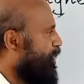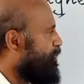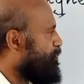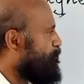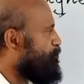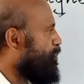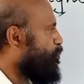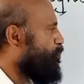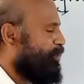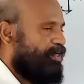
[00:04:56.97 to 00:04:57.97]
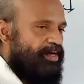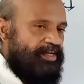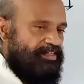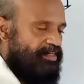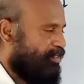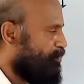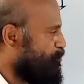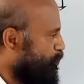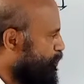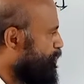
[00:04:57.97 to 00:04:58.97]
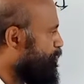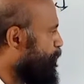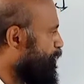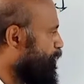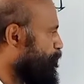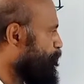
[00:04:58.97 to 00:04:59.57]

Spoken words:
atoms are oriented at random. So net magnetic